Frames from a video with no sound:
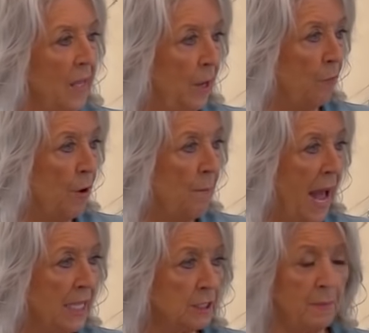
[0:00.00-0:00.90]
It
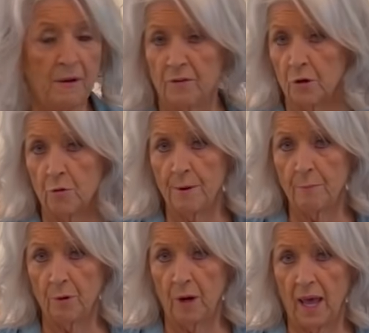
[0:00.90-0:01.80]
reminds me of a creme
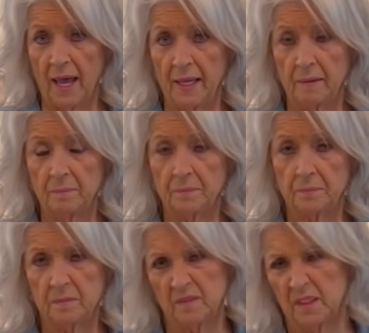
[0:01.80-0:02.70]
brulee.
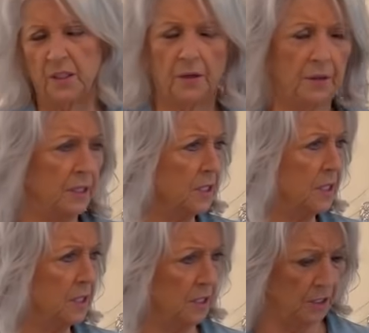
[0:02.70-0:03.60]
You know, that's
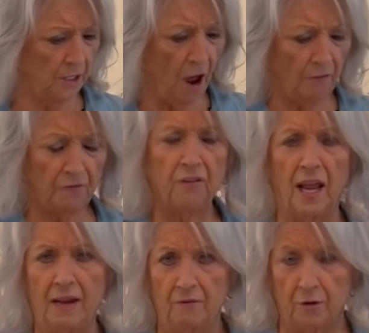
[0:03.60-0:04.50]
not
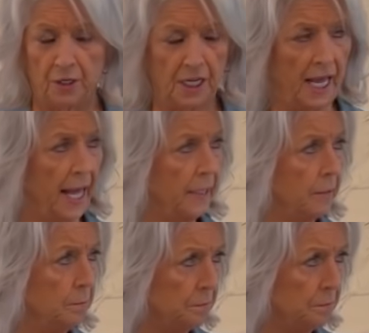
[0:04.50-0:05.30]
flavored yet.